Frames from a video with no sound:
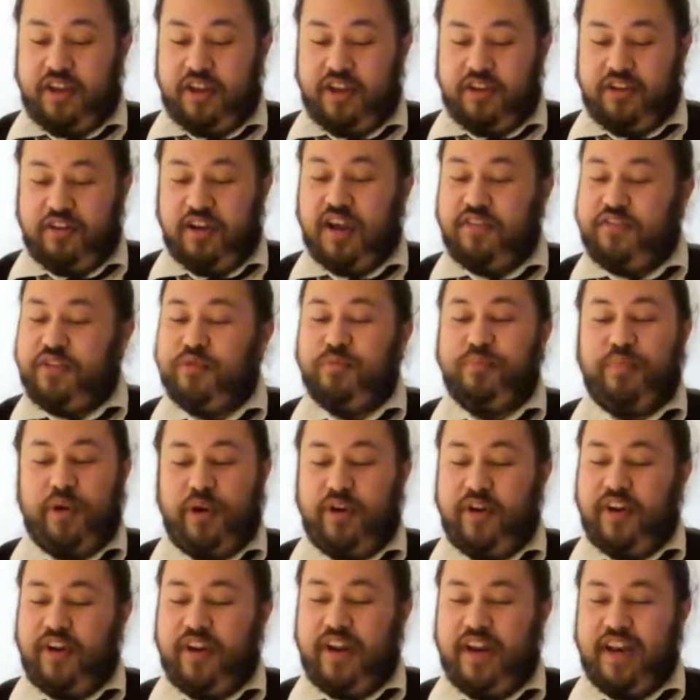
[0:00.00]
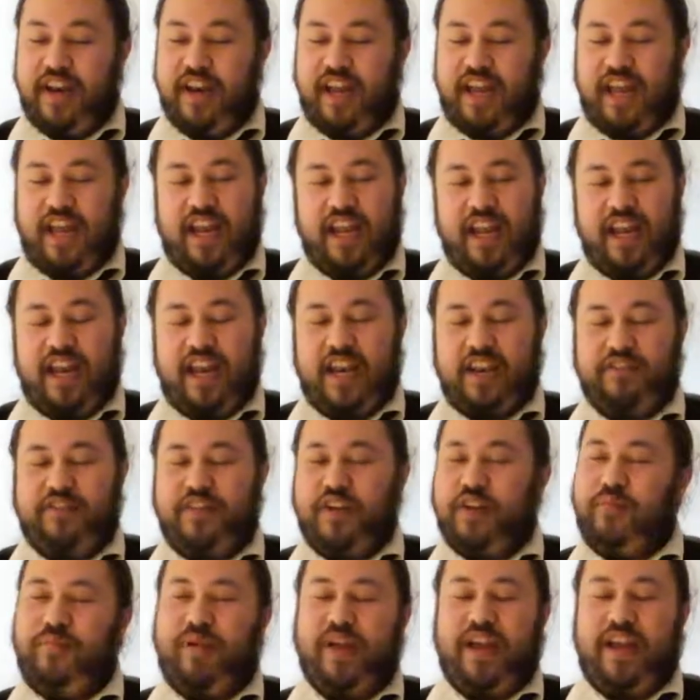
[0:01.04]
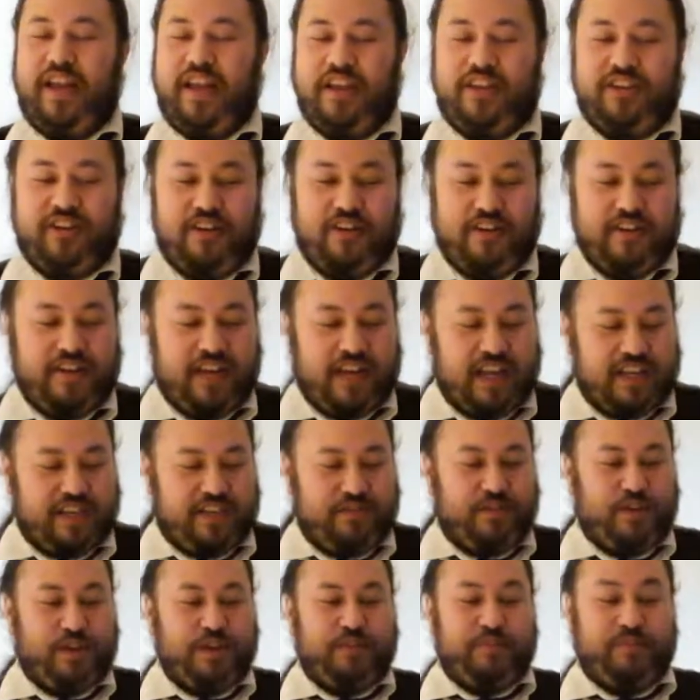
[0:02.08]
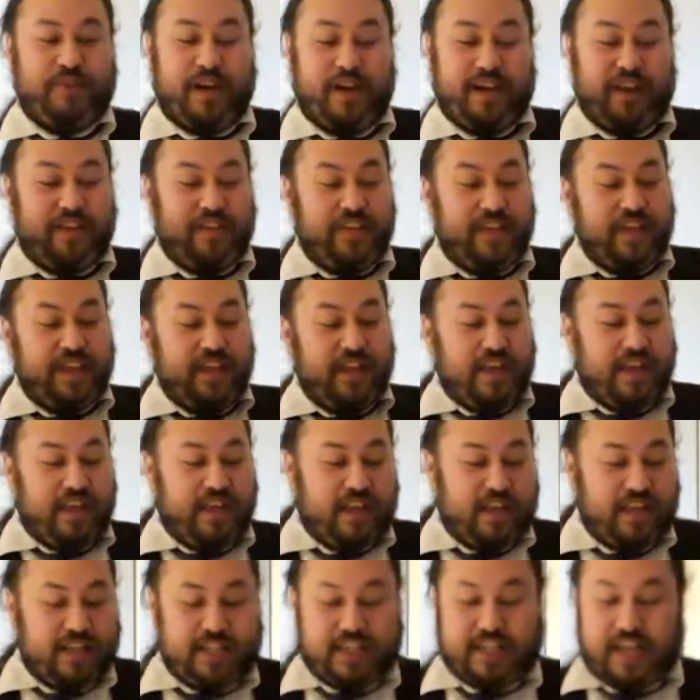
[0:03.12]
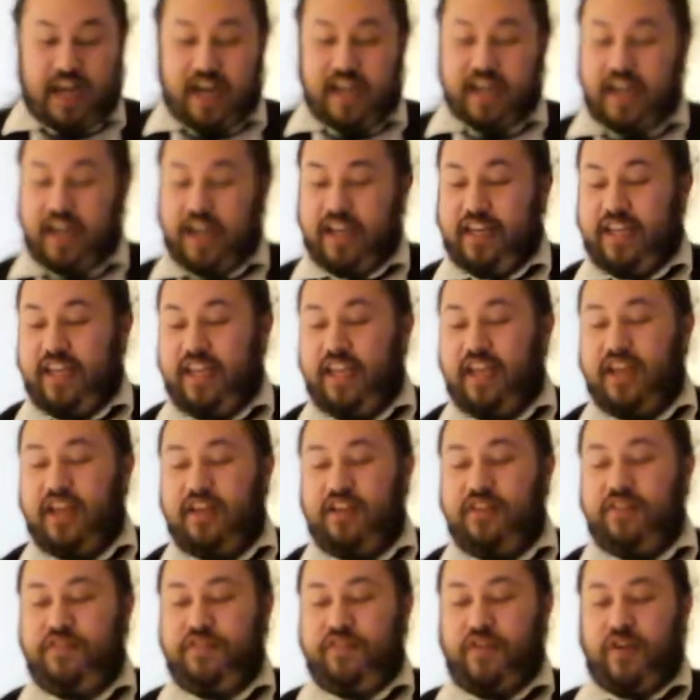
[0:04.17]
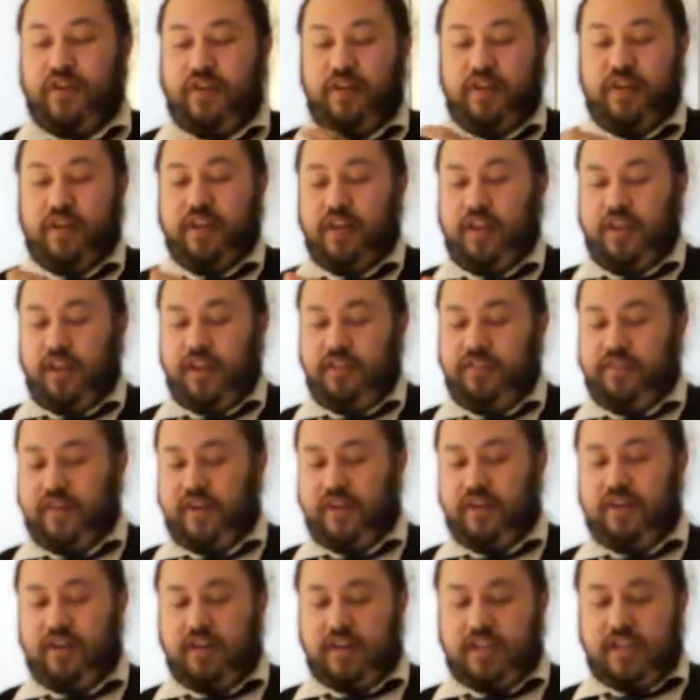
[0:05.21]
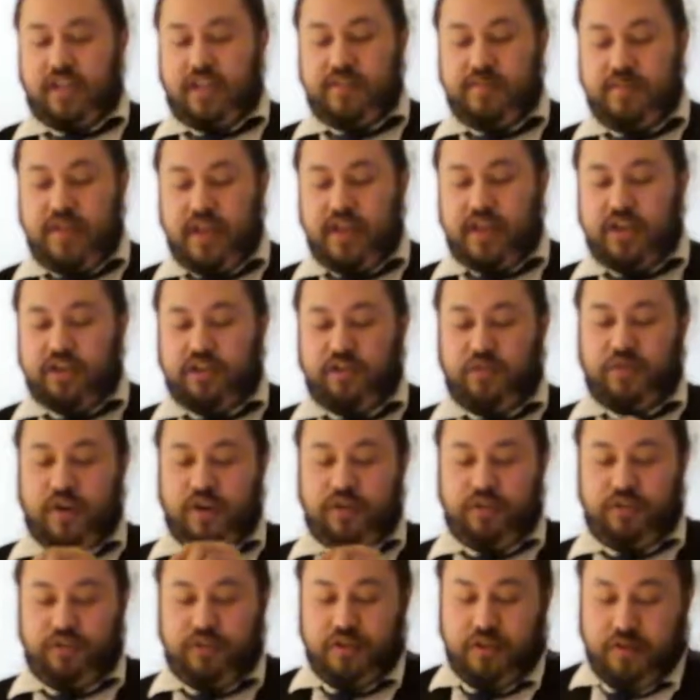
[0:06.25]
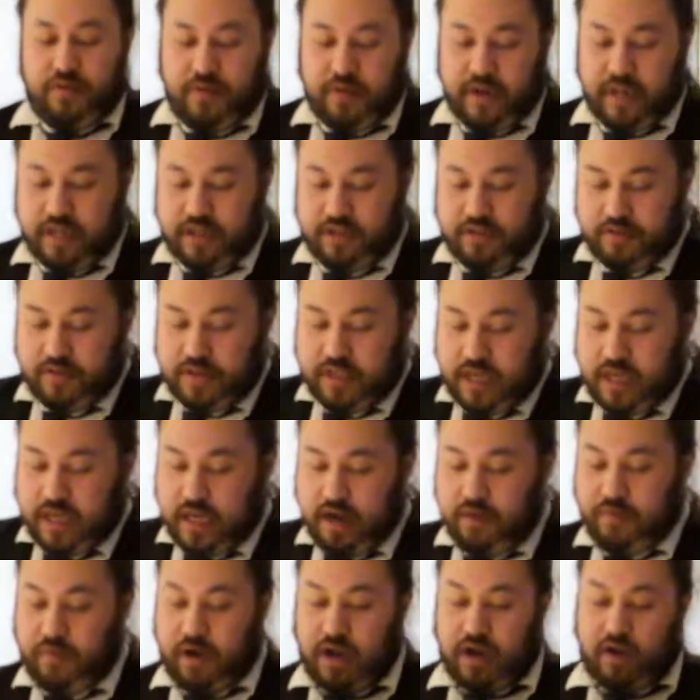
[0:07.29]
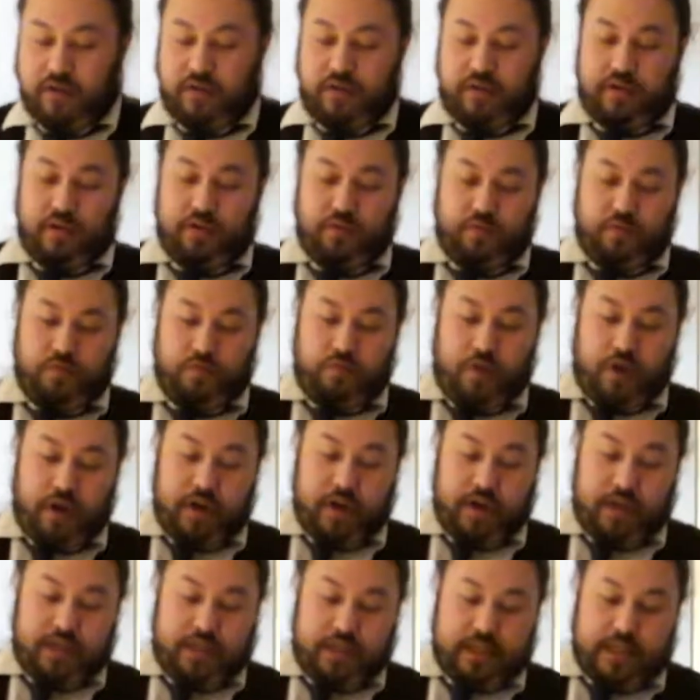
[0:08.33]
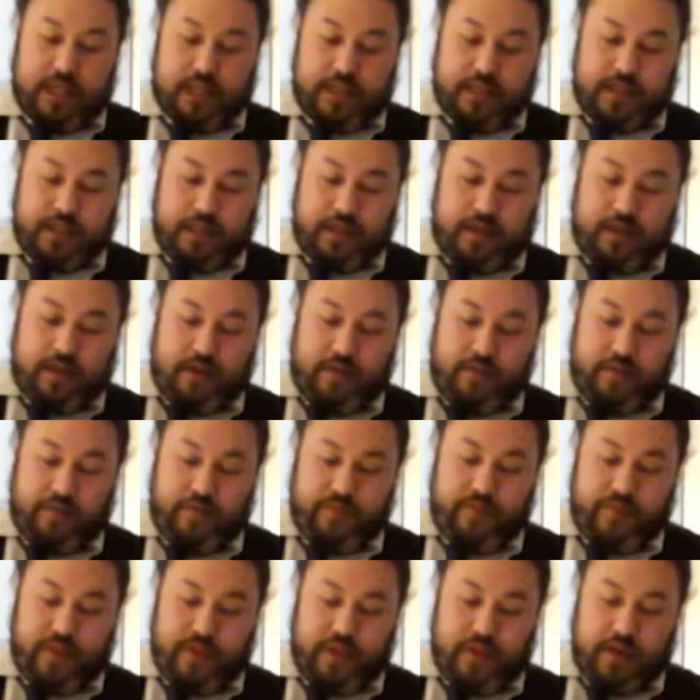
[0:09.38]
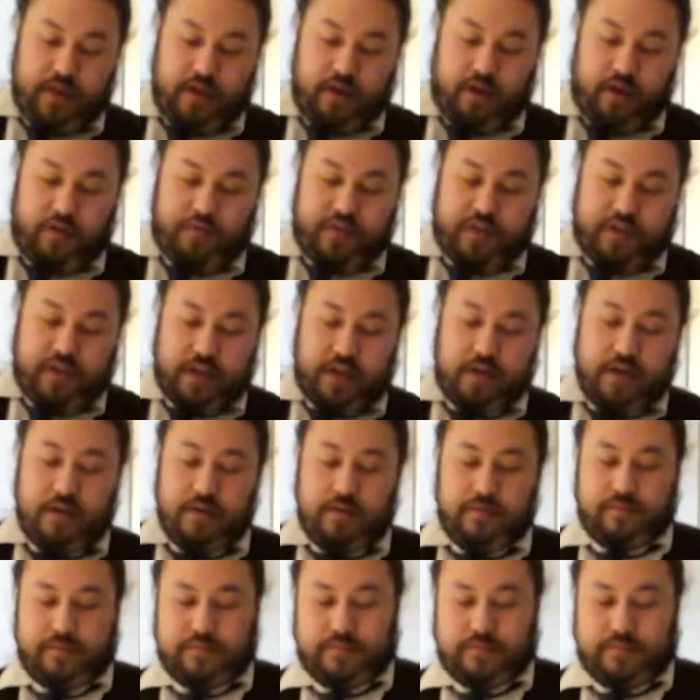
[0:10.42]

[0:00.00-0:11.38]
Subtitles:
you have to burn and feel pain. So that's what's my start idea for the cocktail. So what you do is you take around 1 centiliter of gin,